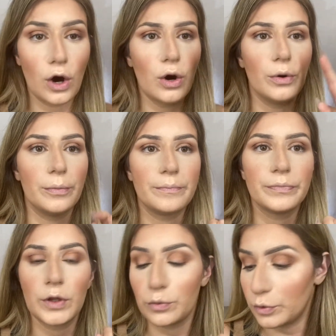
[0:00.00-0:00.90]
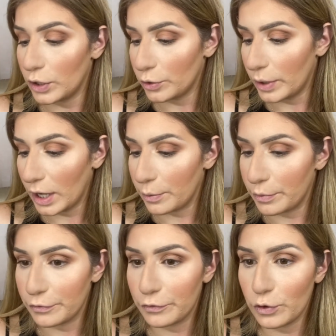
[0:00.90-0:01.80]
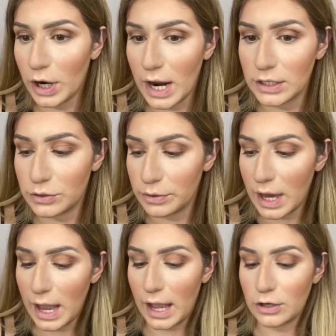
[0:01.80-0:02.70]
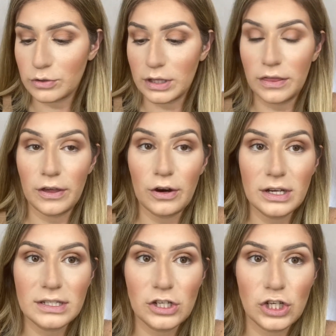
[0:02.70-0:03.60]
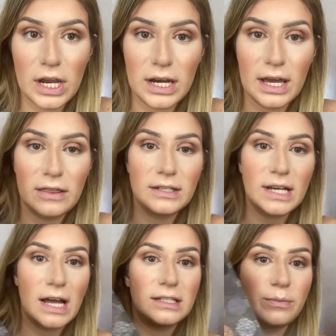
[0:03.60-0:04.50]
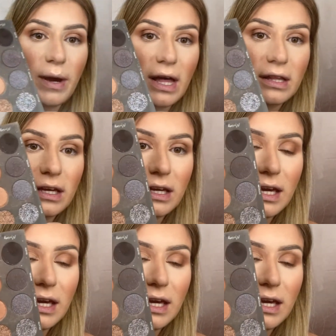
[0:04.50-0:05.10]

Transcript: Oh, real quick, before I do that, actually, there is a shade in the Tati palette,